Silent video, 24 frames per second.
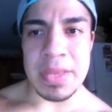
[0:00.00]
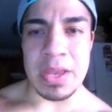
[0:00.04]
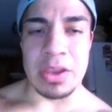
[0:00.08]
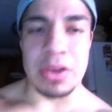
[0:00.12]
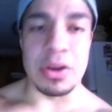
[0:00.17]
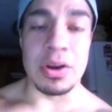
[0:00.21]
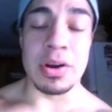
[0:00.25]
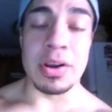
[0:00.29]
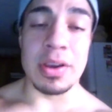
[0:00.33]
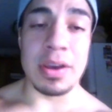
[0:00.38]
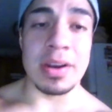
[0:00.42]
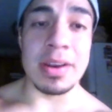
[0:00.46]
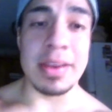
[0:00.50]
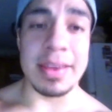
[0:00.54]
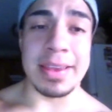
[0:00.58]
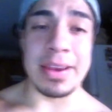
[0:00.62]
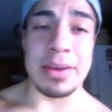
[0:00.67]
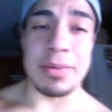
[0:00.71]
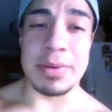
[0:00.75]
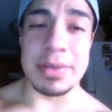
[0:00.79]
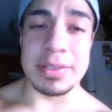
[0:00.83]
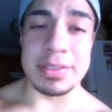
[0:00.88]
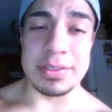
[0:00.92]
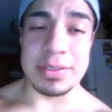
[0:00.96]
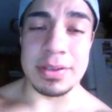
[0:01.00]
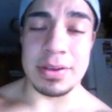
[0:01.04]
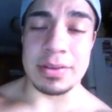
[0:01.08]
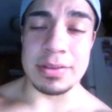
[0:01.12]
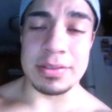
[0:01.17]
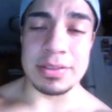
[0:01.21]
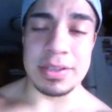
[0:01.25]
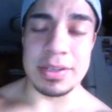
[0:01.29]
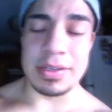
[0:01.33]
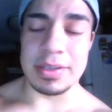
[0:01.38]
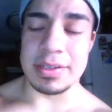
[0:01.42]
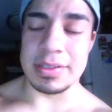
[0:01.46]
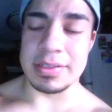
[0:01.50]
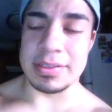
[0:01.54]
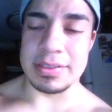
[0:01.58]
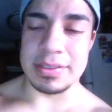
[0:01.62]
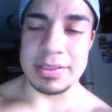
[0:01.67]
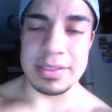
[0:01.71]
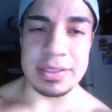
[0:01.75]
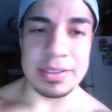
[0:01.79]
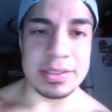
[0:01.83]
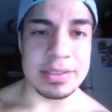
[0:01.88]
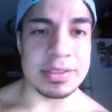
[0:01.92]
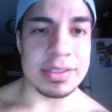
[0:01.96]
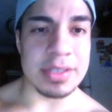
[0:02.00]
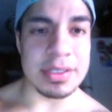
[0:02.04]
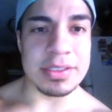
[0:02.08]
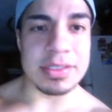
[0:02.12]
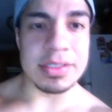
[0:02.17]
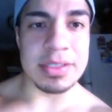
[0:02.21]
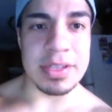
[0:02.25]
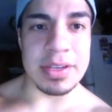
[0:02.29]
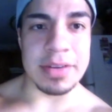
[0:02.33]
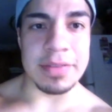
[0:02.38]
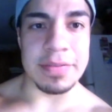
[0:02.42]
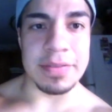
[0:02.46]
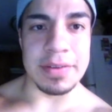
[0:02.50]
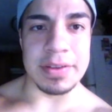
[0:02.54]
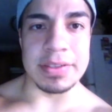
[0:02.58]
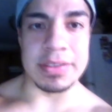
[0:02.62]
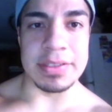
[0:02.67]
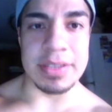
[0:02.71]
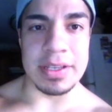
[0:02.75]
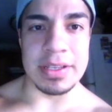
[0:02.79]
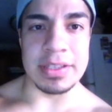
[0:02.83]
you're gonna get results. You're gonna see such a difference,